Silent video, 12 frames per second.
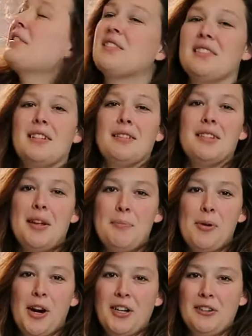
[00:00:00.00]
still see
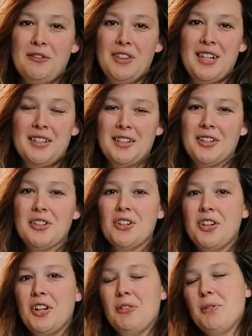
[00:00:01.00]
part of the
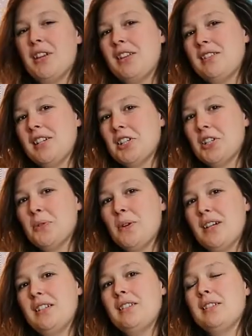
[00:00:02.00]
circle where the sticker
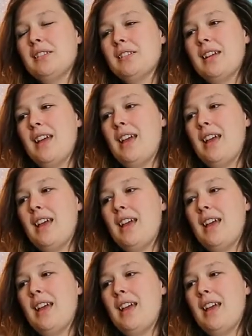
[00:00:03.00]
was.